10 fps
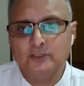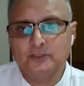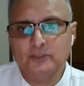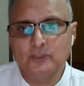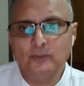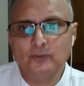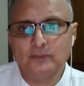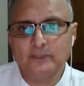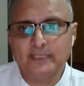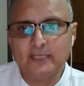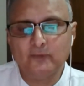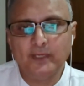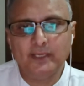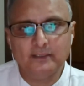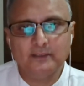So that
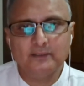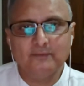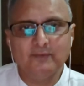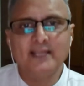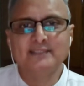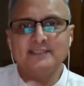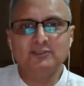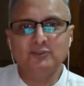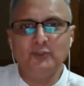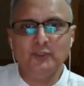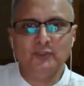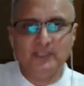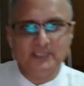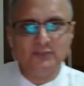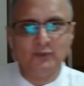way, when I say studio,
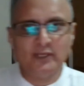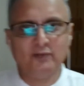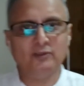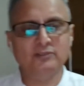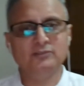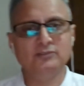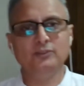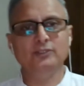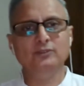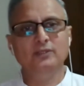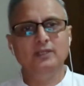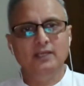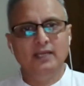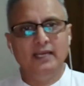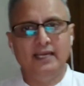this is what I call studio
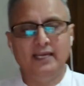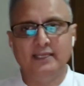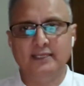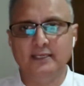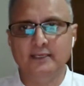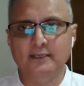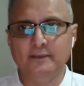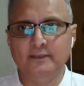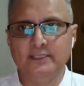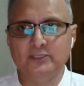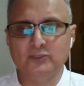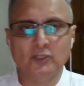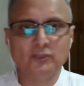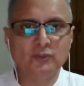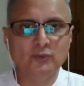and uh, it's
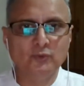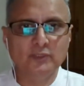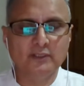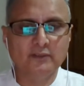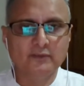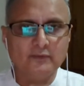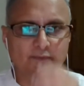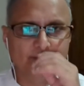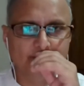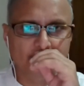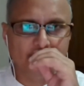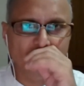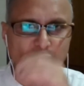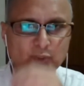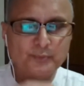not through the
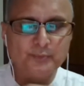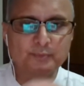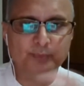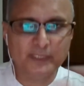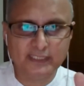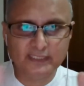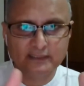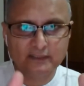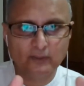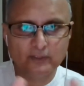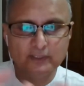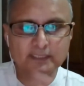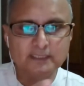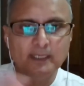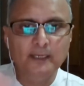YouTube, but it is on
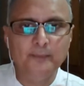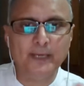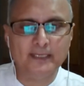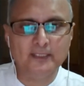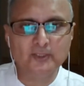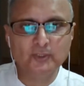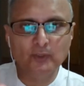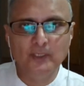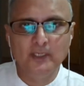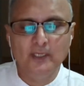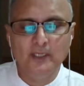this panel. So